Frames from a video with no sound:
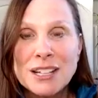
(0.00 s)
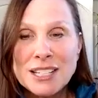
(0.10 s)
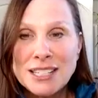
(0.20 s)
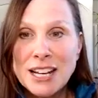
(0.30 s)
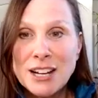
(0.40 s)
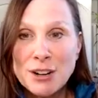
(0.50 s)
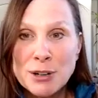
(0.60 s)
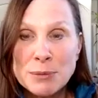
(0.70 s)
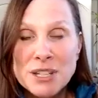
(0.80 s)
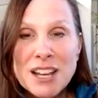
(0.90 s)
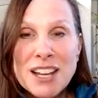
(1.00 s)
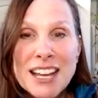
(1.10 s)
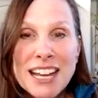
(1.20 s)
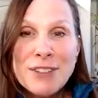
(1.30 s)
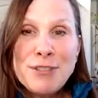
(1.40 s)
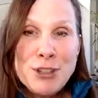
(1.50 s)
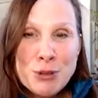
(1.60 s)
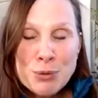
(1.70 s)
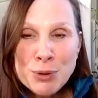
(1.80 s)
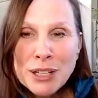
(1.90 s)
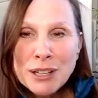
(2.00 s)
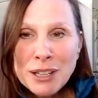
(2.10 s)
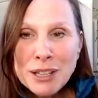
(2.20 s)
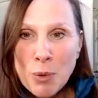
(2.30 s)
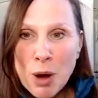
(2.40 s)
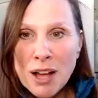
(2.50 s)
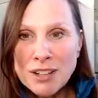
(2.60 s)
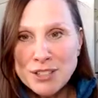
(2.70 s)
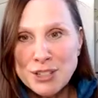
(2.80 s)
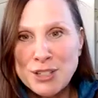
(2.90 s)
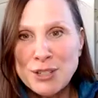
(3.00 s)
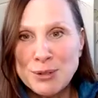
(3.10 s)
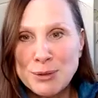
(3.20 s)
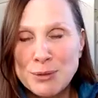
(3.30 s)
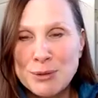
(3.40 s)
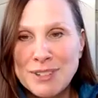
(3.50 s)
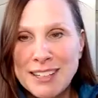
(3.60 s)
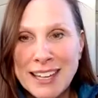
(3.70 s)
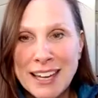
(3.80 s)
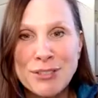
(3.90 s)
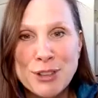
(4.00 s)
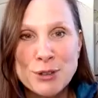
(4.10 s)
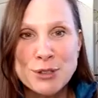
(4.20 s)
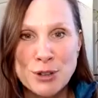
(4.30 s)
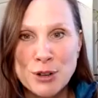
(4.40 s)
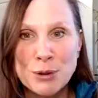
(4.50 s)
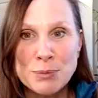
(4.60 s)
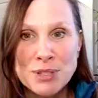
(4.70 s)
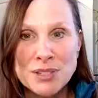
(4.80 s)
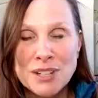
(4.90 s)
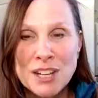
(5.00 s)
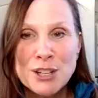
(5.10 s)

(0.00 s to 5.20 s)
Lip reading: to take herbs, if you really want to get those herbs